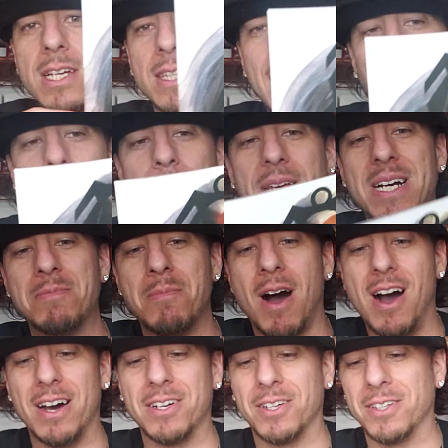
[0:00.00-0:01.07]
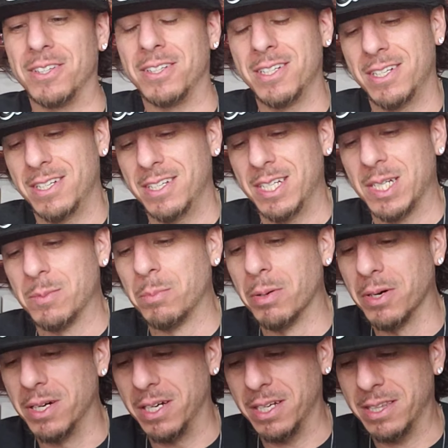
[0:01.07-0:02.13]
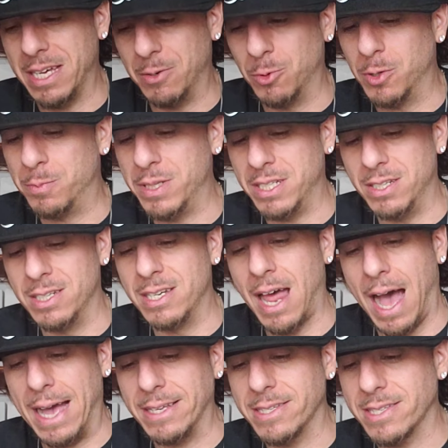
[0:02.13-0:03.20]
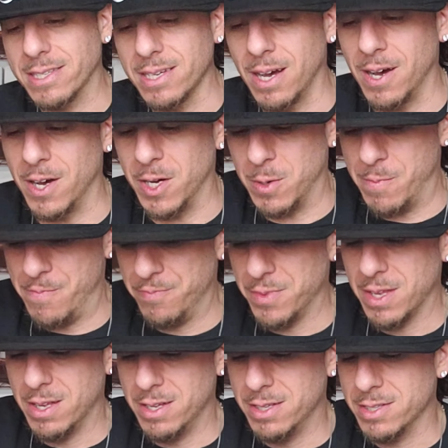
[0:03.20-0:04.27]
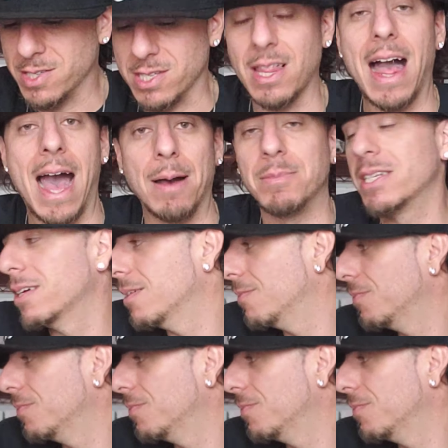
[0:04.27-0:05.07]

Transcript: That would be a modern book that would be nice, um, slabbed.